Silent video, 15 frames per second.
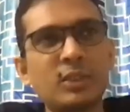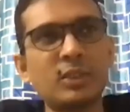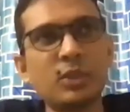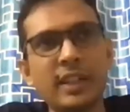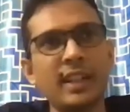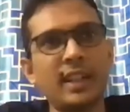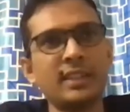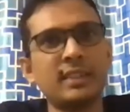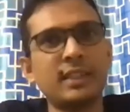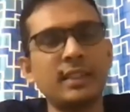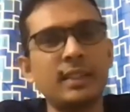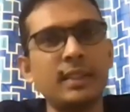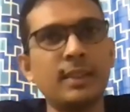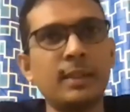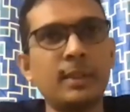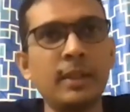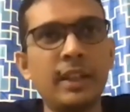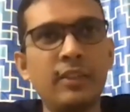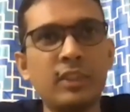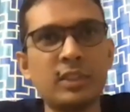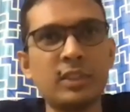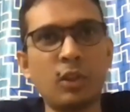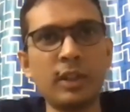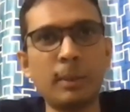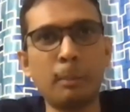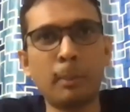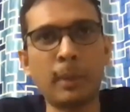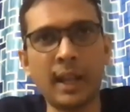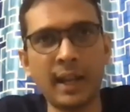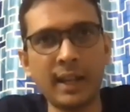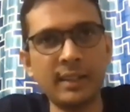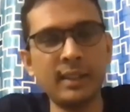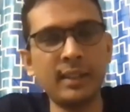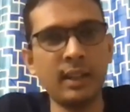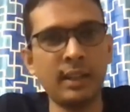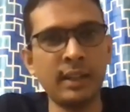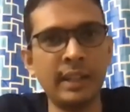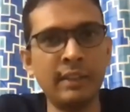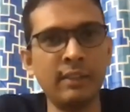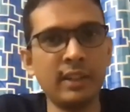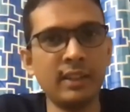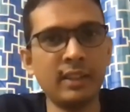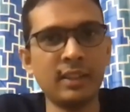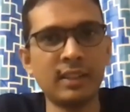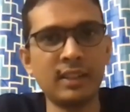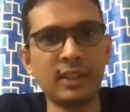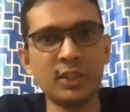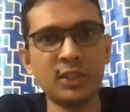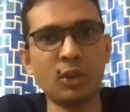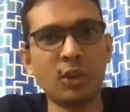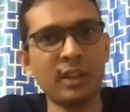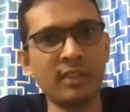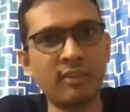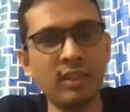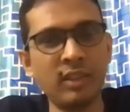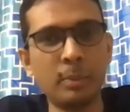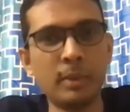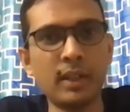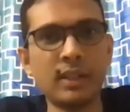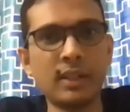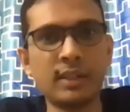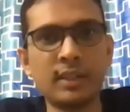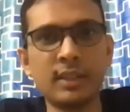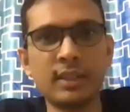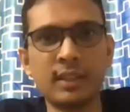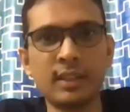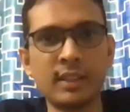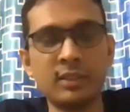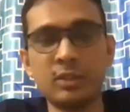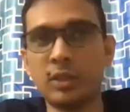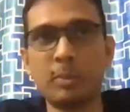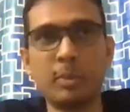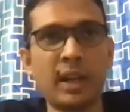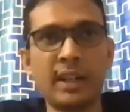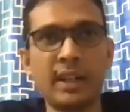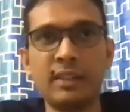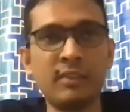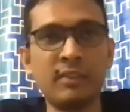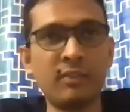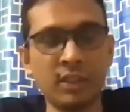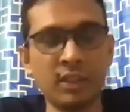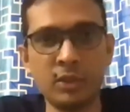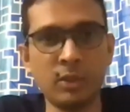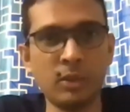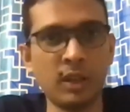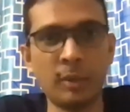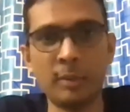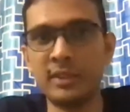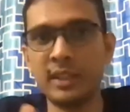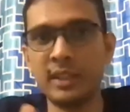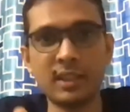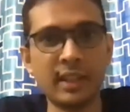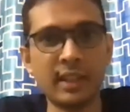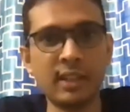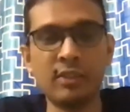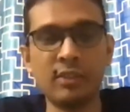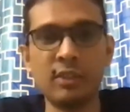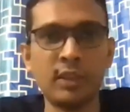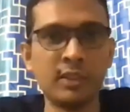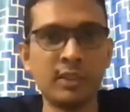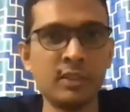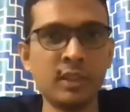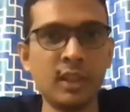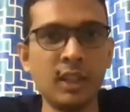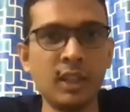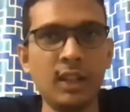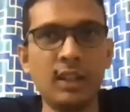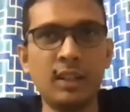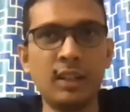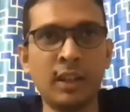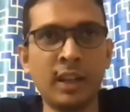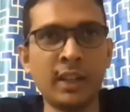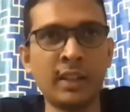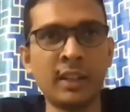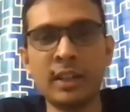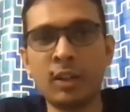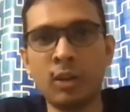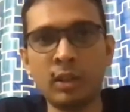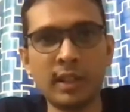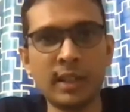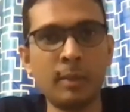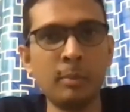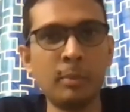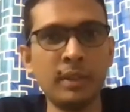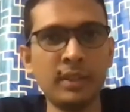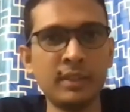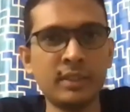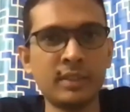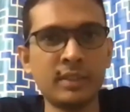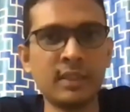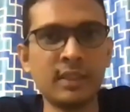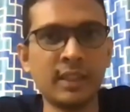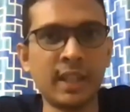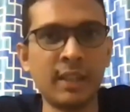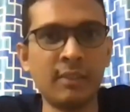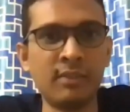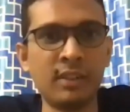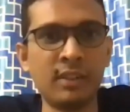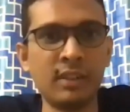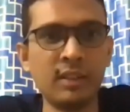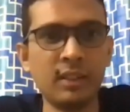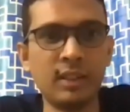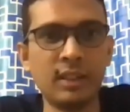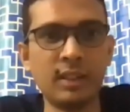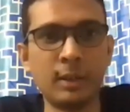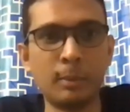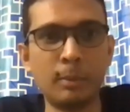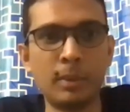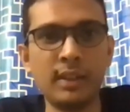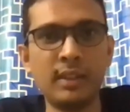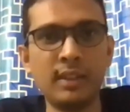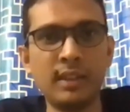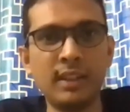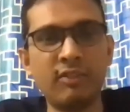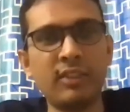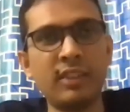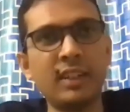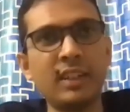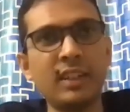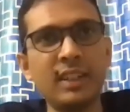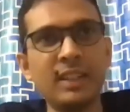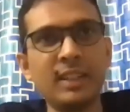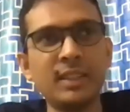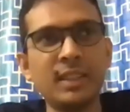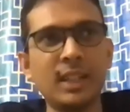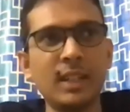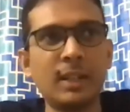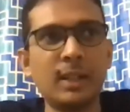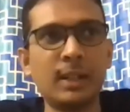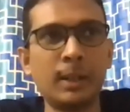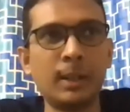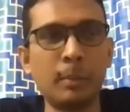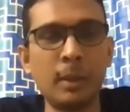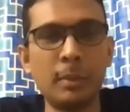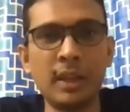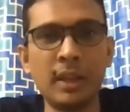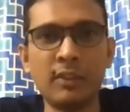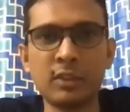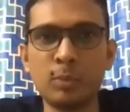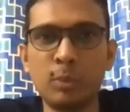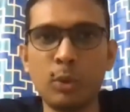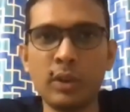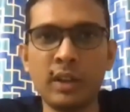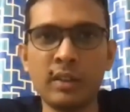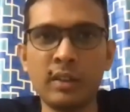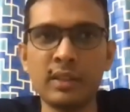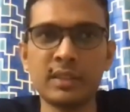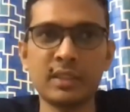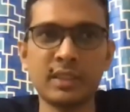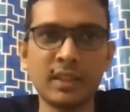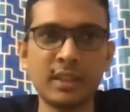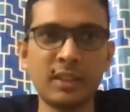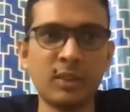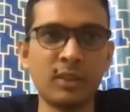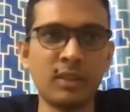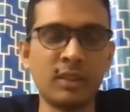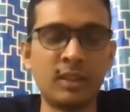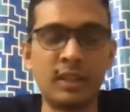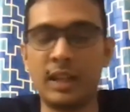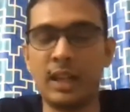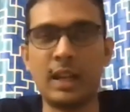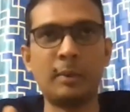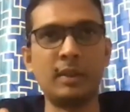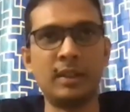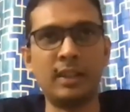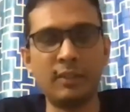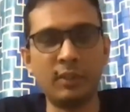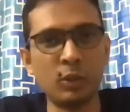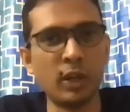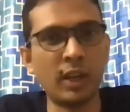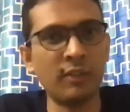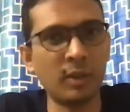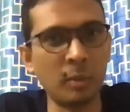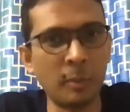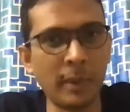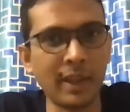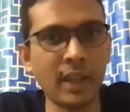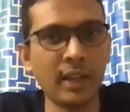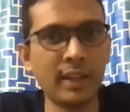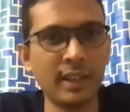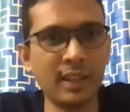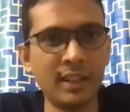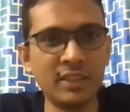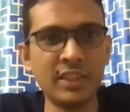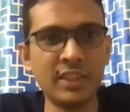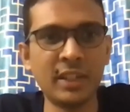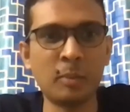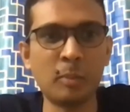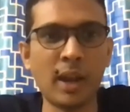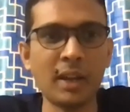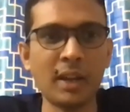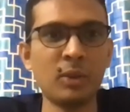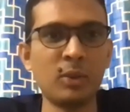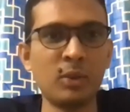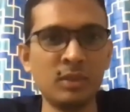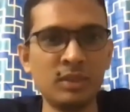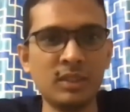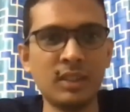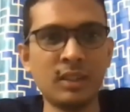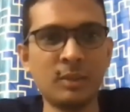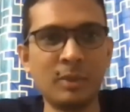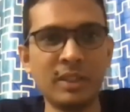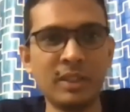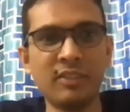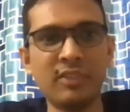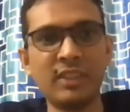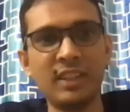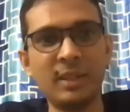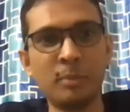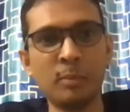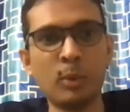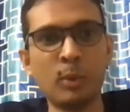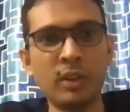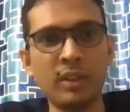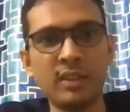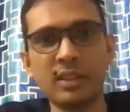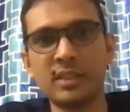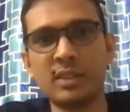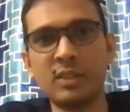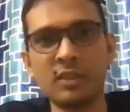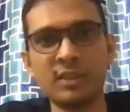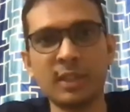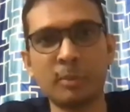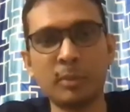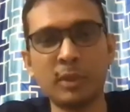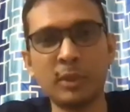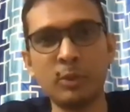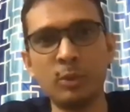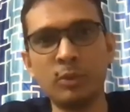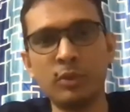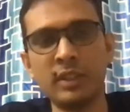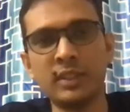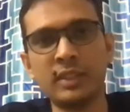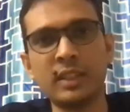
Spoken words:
again, as I said, it was not a planned event. Joining Flipkart is not a planned event for sure. I mean, just like everyone attended all the companies that came for, but definitely maybe I was more interested. I mean, even though I'm from a mechanical engineering background, but definitely I'm more interested on something to do with